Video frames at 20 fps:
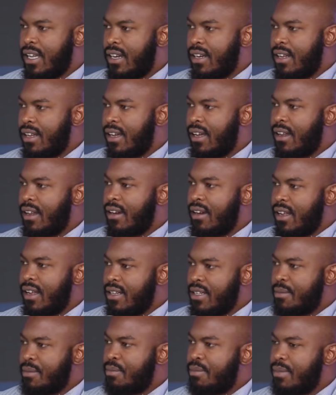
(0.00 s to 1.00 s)
had
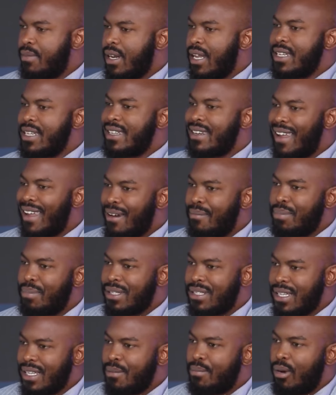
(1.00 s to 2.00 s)
99%
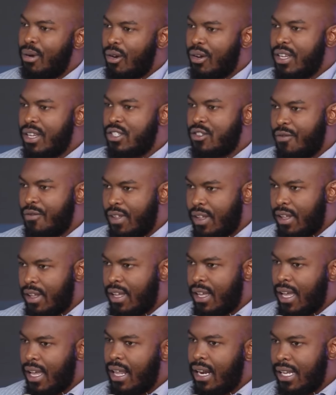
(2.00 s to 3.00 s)
blockage of
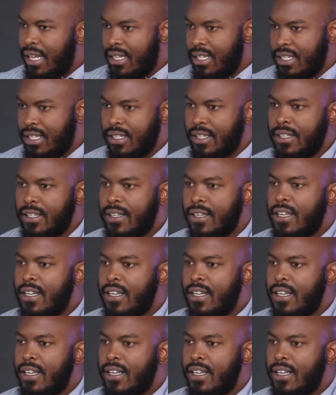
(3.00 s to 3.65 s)
the LAD.